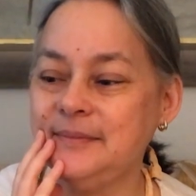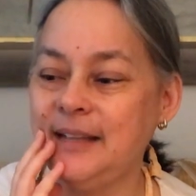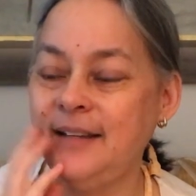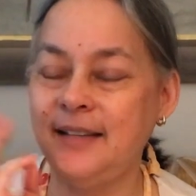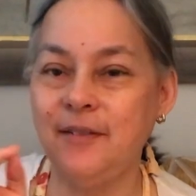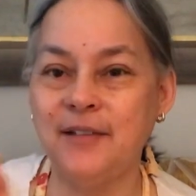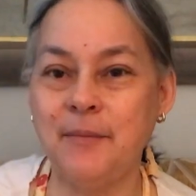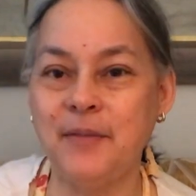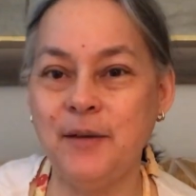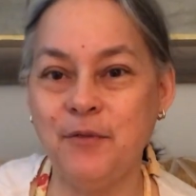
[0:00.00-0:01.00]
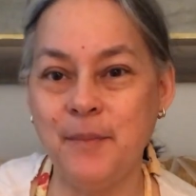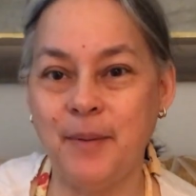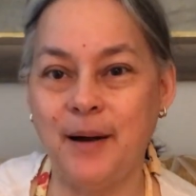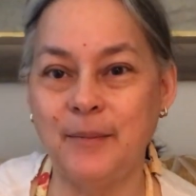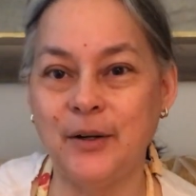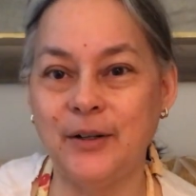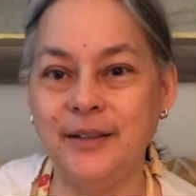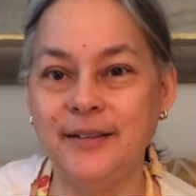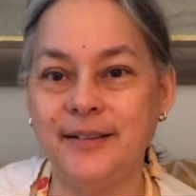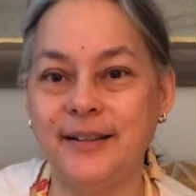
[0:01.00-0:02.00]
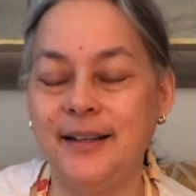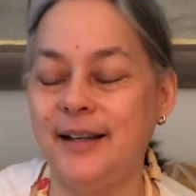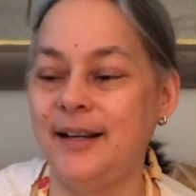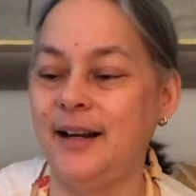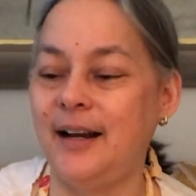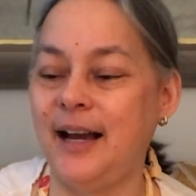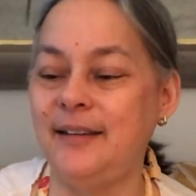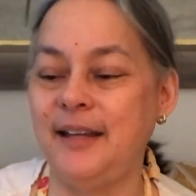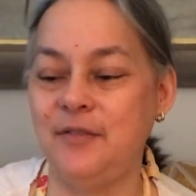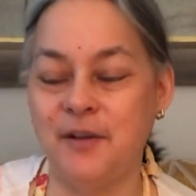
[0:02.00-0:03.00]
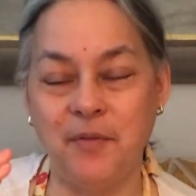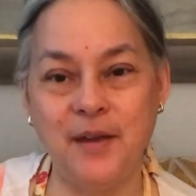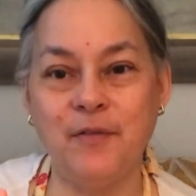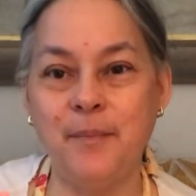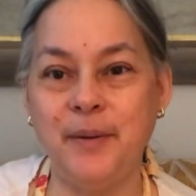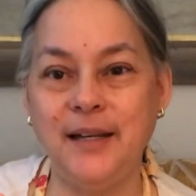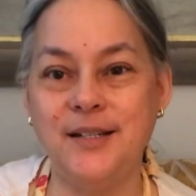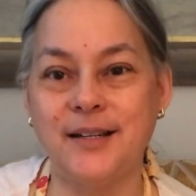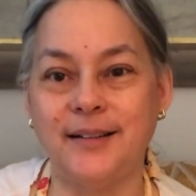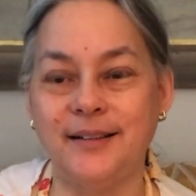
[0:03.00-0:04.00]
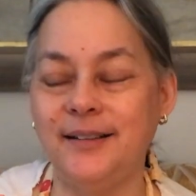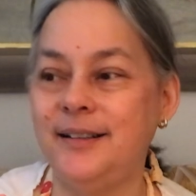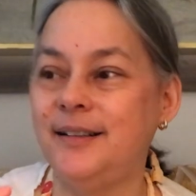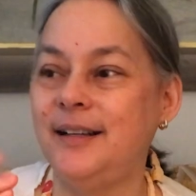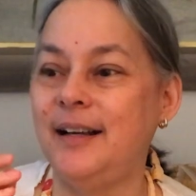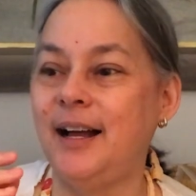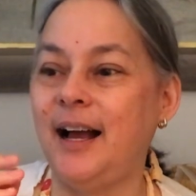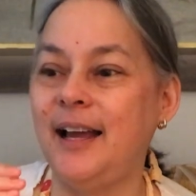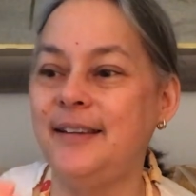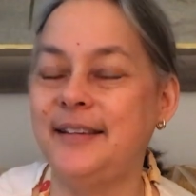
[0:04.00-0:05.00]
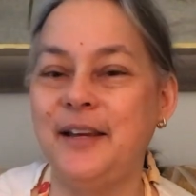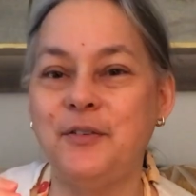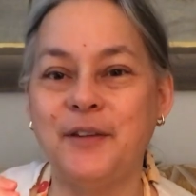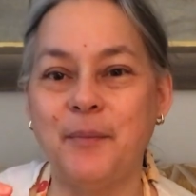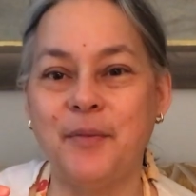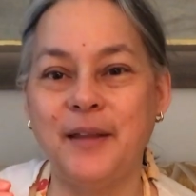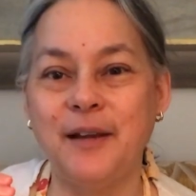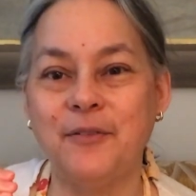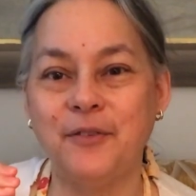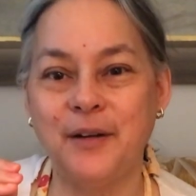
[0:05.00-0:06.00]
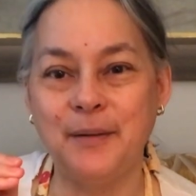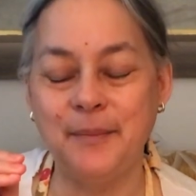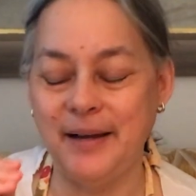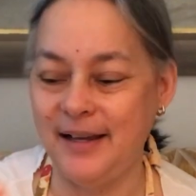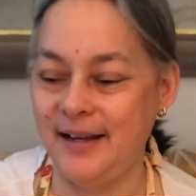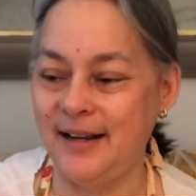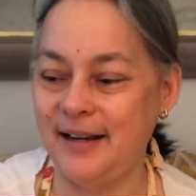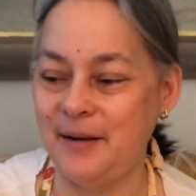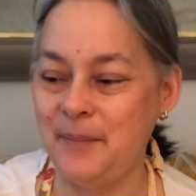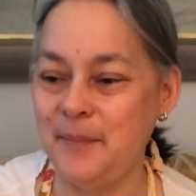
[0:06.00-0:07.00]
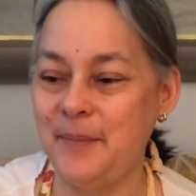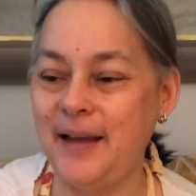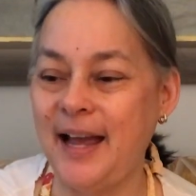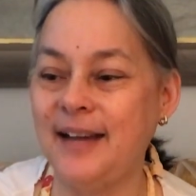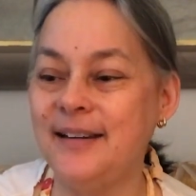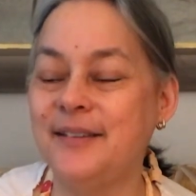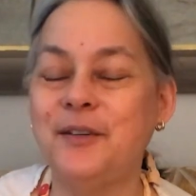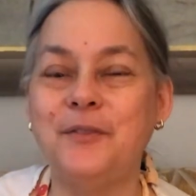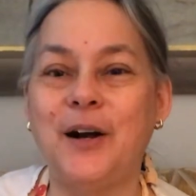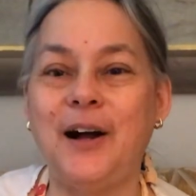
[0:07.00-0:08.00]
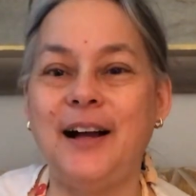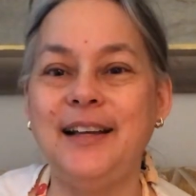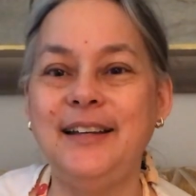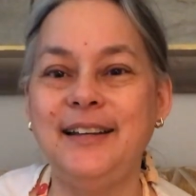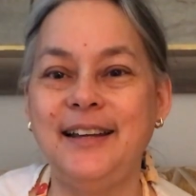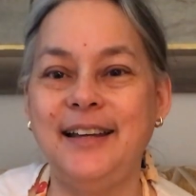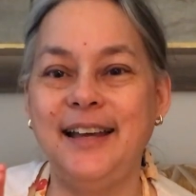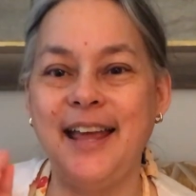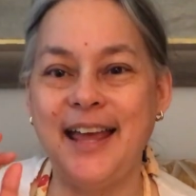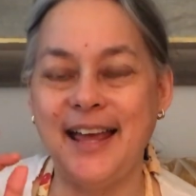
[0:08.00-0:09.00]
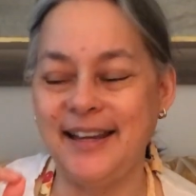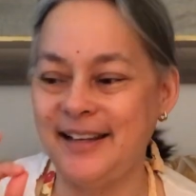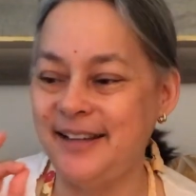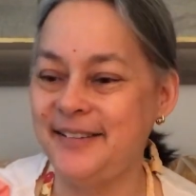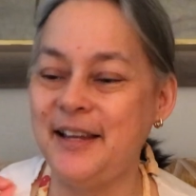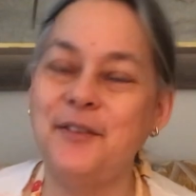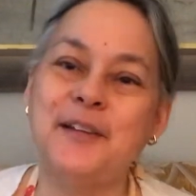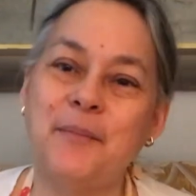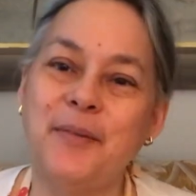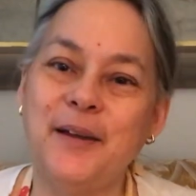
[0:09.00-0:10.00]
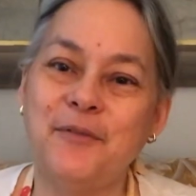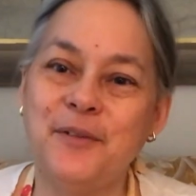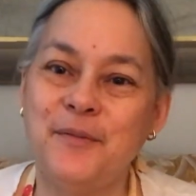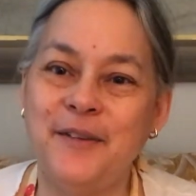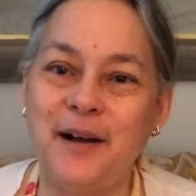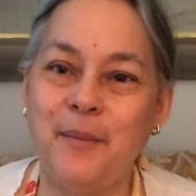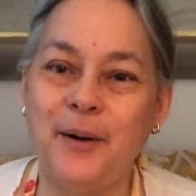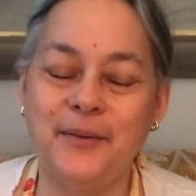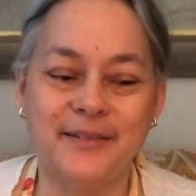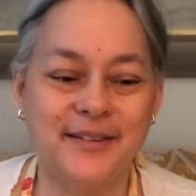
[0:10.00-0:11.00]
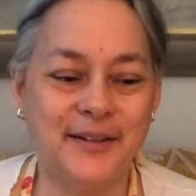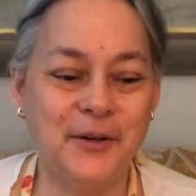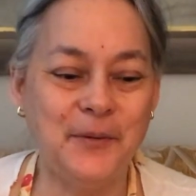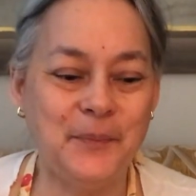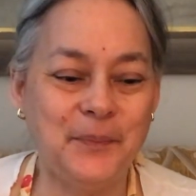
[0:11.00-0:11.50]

I saved something from Bomb Girls. I saved something from Big Chill. I saved something from um, Agnes of God. And I saved something from Valmont. So